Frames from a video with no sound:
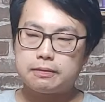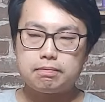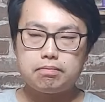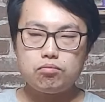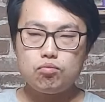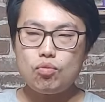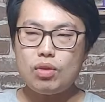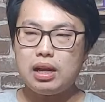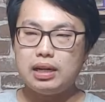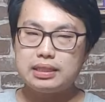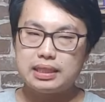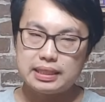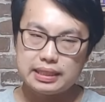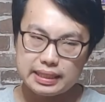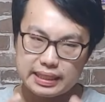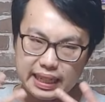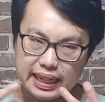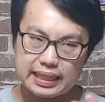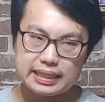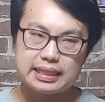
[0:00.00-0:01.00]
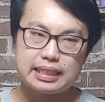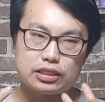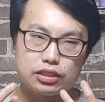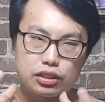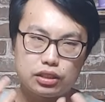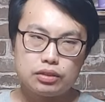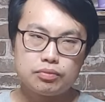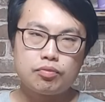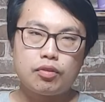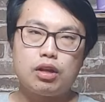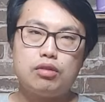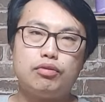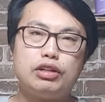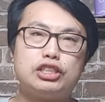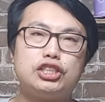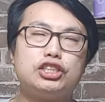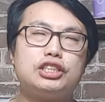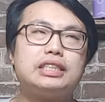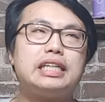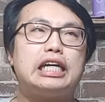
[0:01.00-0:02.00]
it doesn't taste as
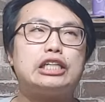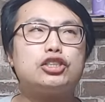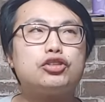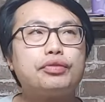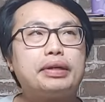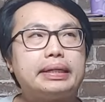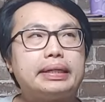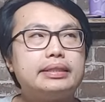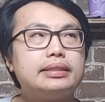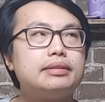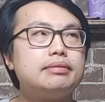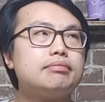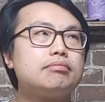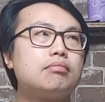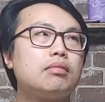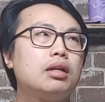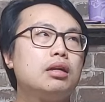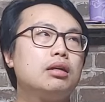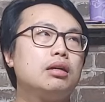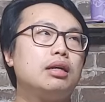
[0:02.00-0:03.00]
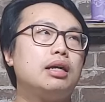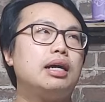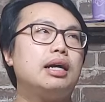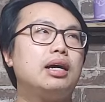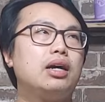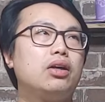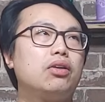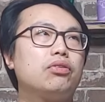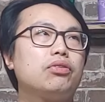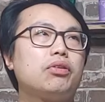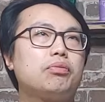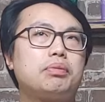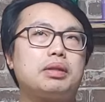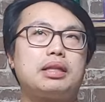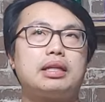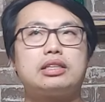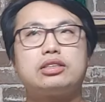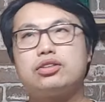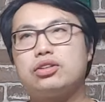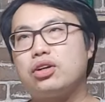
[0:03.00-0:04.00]
rich and saturated as
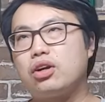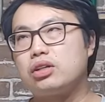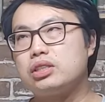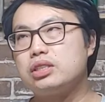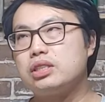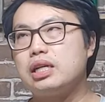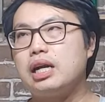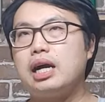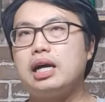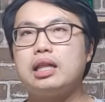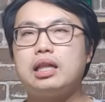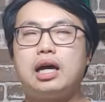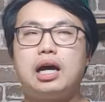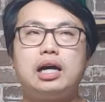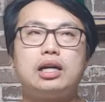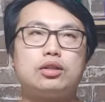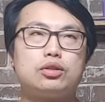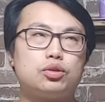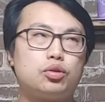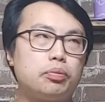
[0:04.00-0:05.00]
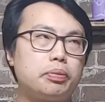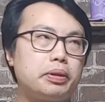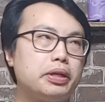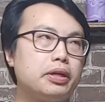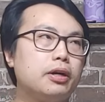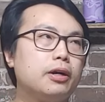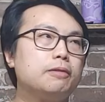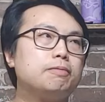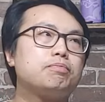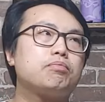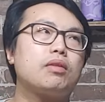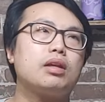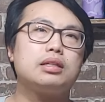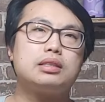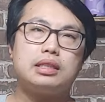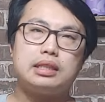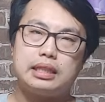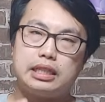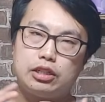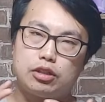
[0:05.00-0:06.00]
something like Cigar City Jai Alai or Torpedo,
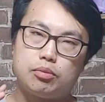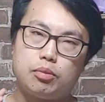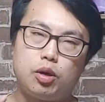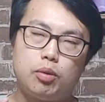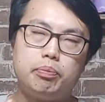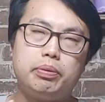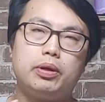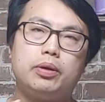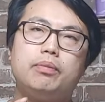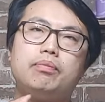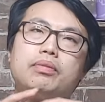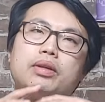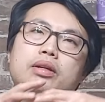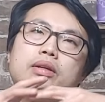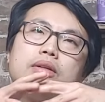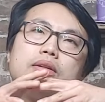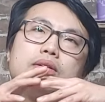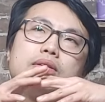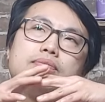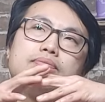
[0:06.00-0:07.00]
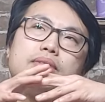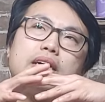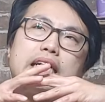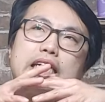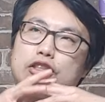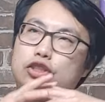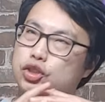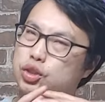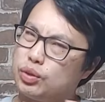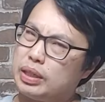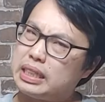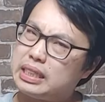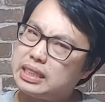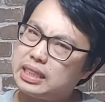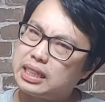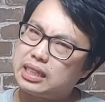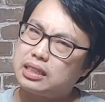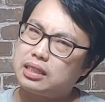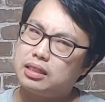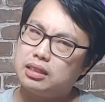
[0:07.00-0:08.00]
the leaner malt bill. Again,
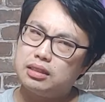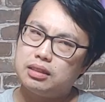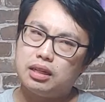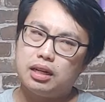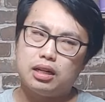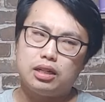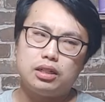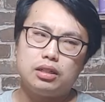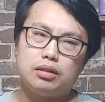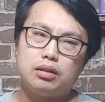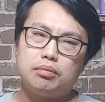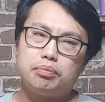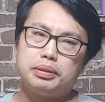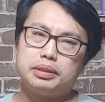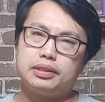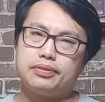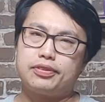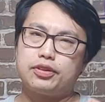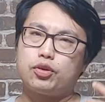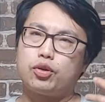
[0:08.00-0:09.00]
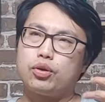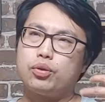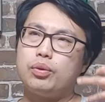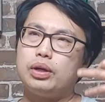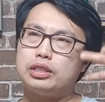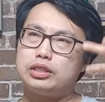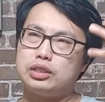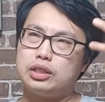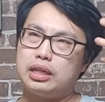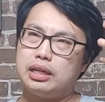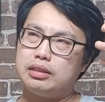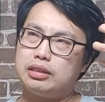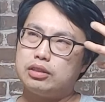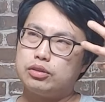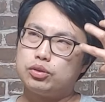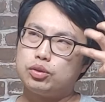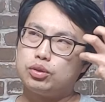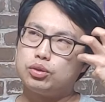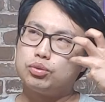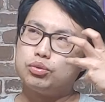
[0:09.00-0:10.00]
drinks like uh, Pacific Northwest. They,
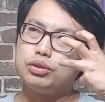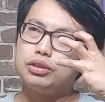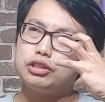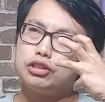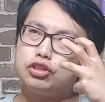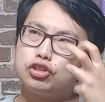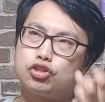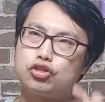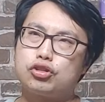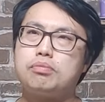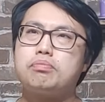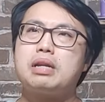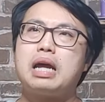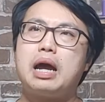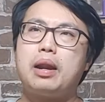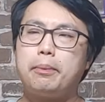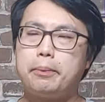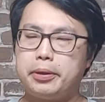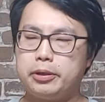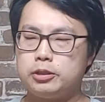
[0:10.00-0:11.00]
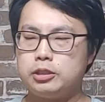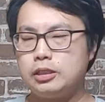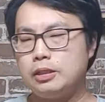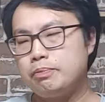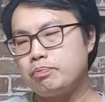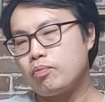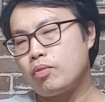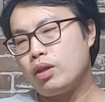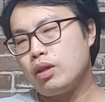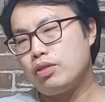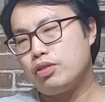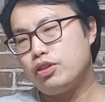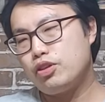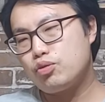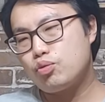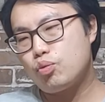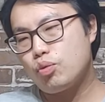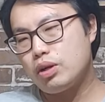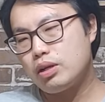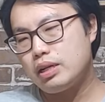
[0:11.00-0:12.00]
they, those are really stripped down beers.
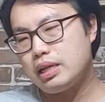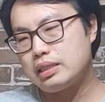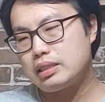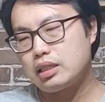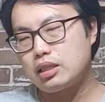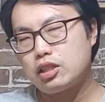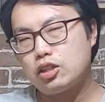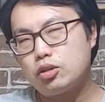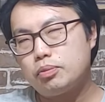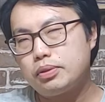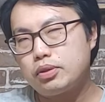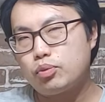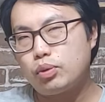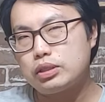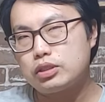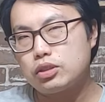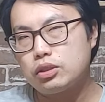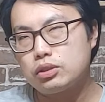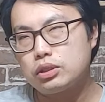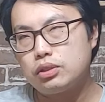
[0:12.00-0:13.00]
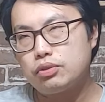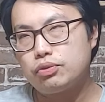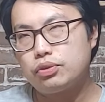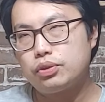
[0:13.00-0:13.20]
This one has a little bit of West Coast